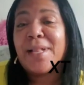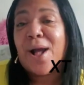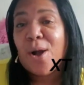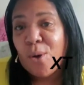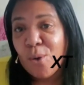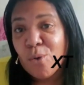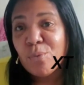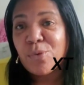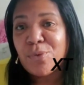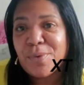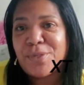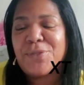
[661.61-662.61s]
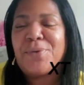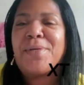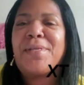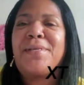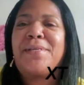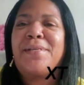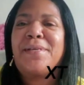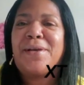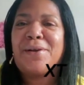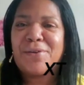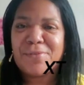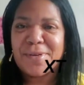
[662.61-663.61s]
I hope you enjoyed it.
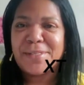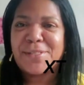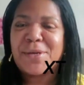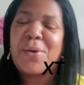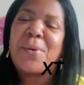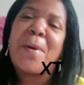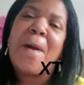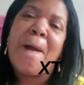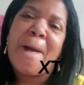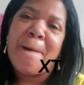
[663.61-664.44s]
All right, y'all.